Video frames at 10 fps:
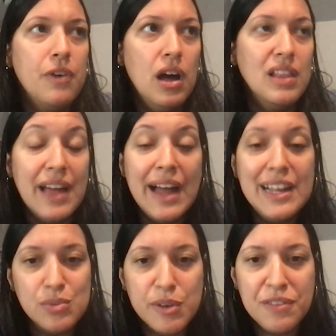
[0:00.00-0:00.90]

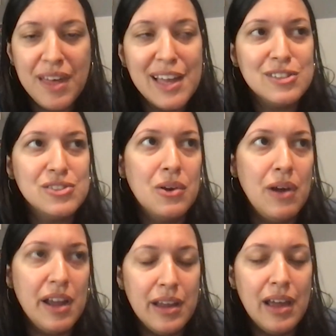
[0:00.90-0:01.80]
aligns with that. So
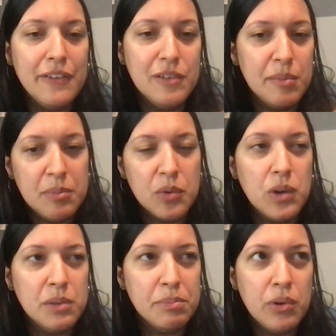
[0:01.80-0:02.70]
I remember
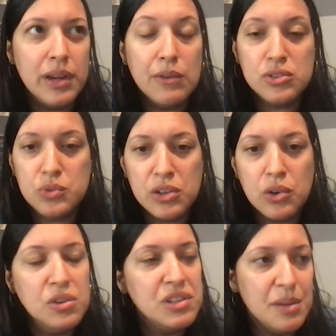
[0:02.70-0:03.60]
one point I was doing
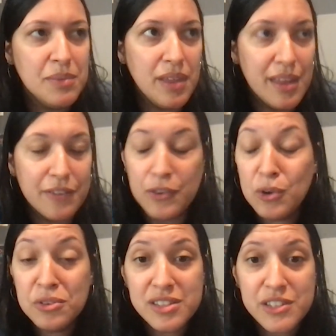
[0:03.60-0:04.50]
gold, and I'm like,
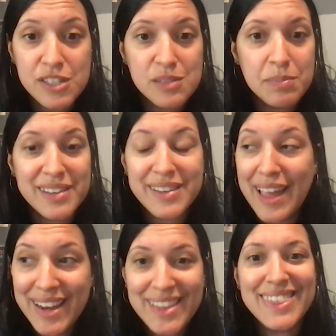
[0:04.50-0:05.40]
gold doesn't respect
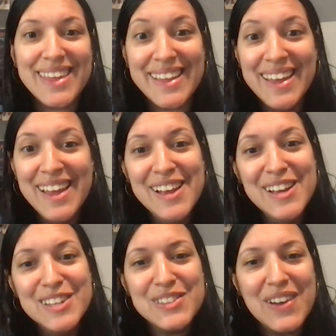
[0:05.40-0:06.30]
anything.
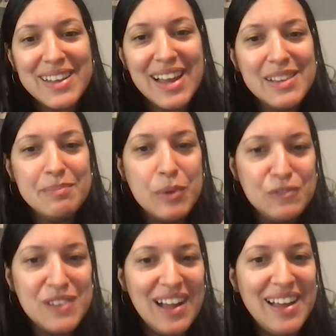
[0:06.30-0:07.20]
So I kind of
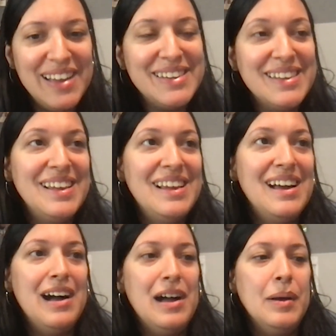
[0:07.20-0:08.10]
moved on.
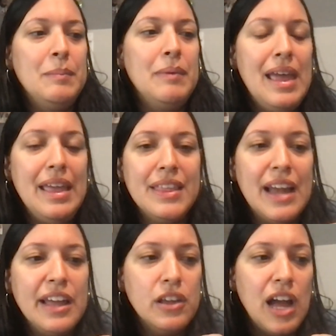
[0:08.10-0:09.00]
And then
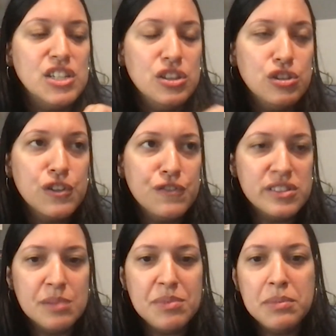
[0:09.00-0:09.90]
I looked for
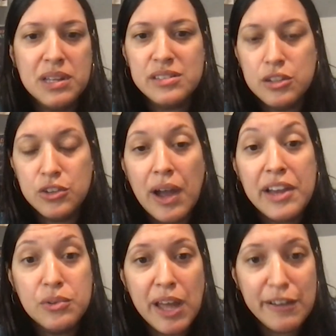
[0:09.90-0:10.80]
something because, I
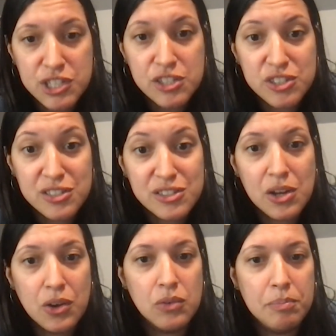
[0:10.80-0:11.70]
do have children.
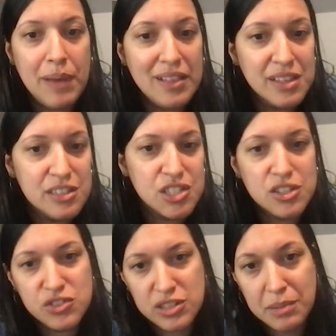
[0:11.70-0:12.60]
So balancing
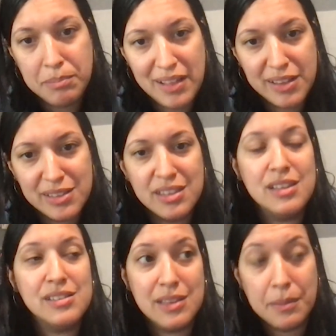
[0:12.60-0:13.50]
children and balancing
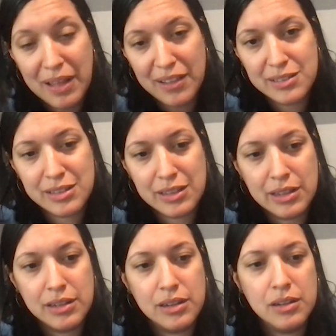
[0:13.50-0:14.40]
this and then
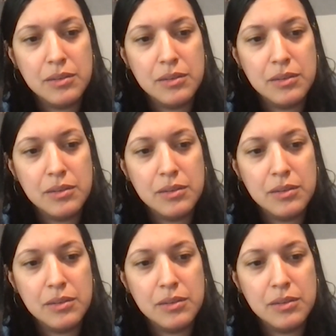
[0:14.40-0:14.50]
balancing